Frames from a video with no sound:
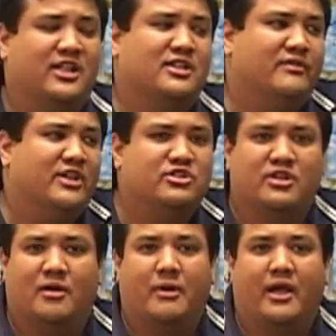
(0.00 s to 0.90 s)
I can give each
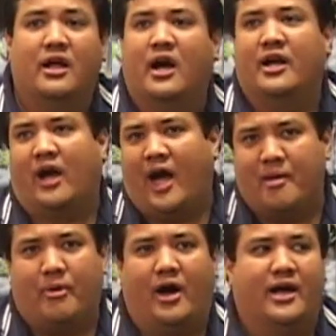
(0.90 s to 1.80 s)
of them a, an
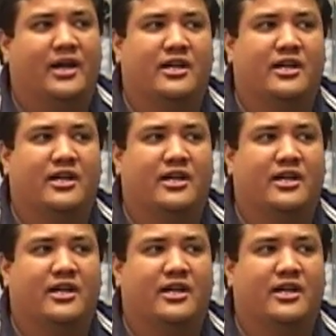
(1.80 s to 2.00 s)
iPod.